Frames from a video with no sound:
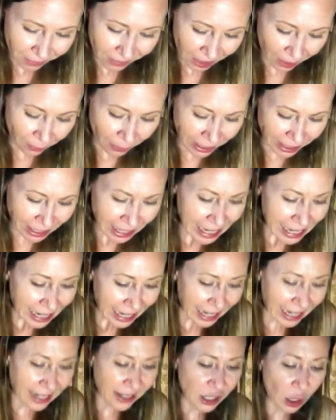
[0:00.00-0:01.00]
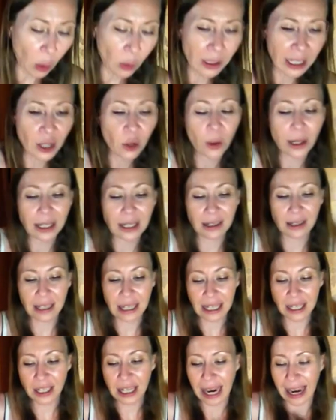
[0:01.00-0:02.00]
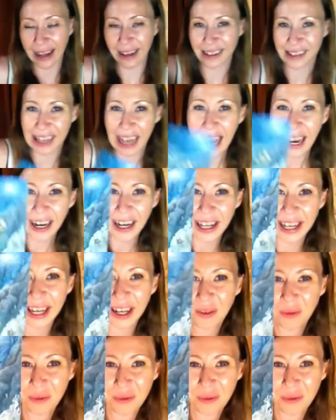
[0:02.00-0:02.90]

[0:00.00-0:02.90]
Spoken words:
But it's only going to lead to anxiety